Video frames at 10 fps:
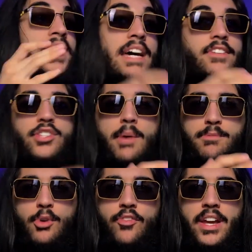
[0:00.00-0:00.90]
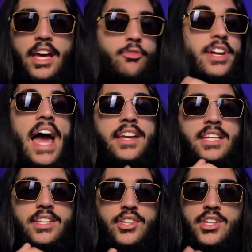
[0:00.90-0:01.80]
never stops moving and reacting
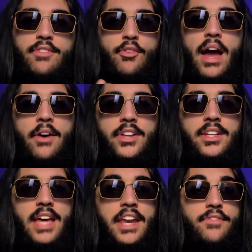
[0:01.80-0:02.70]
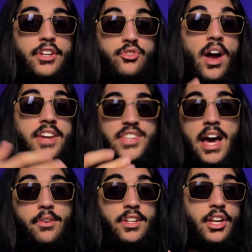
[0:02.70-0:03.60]
to stuff around it, and if it dries
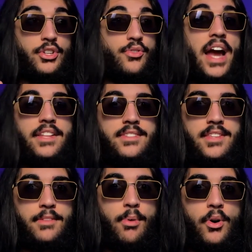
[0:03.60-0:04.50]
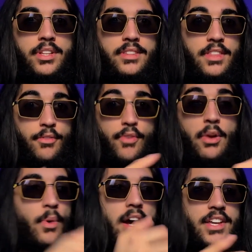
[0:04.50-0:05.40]
out and contracts to the point that the fret
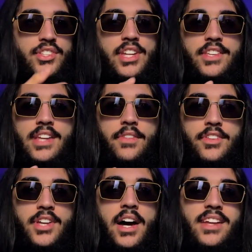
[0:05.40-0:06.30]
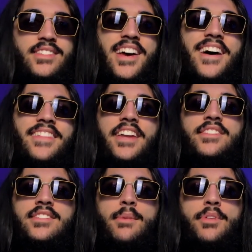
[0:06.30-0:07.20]
wire sticks out the sides, that
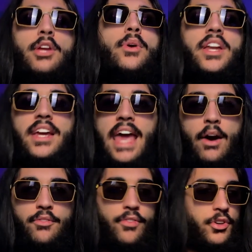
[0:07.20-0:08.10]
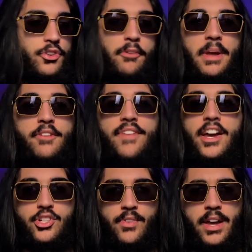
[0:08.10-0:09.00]
isn't something you can account for during
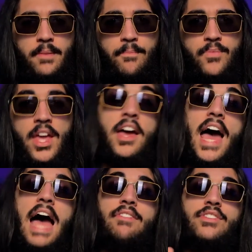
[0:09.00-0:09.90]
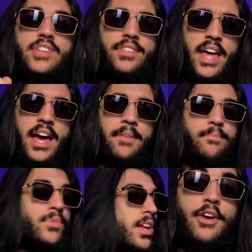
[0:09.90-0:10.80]
manufacturing. Having said that,
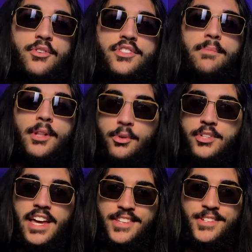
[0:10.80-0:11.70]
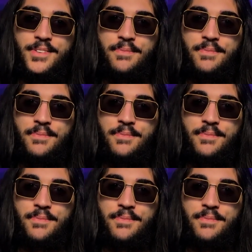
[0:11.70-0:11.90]
here is the balloon test.